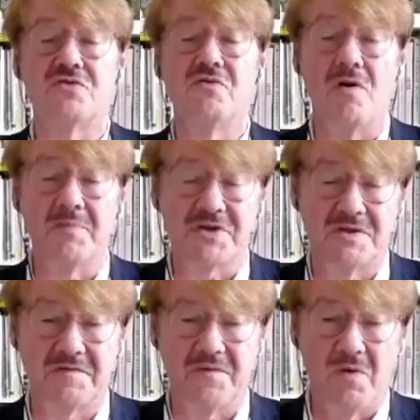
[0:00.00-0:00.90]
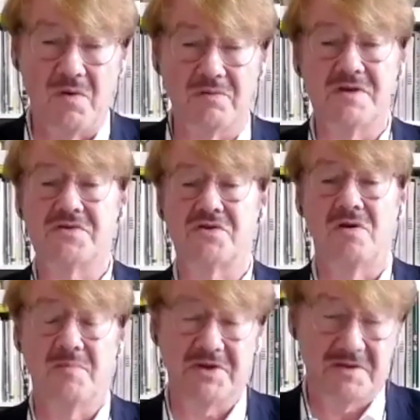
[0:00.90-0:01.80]
normative orders,
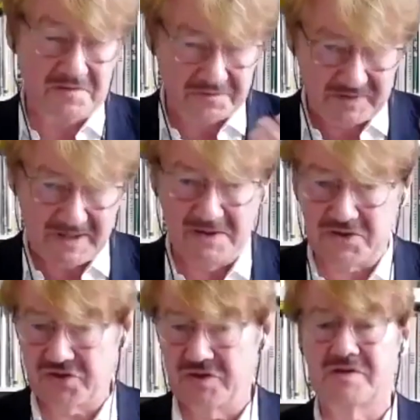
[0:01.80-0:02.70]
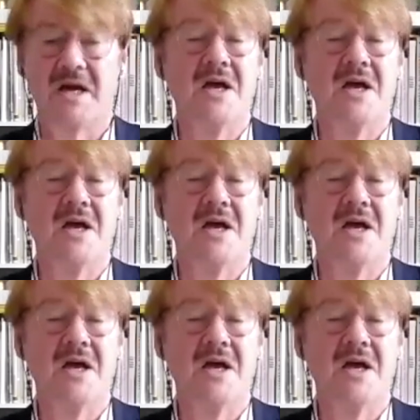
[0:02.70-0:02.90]
normative cultures,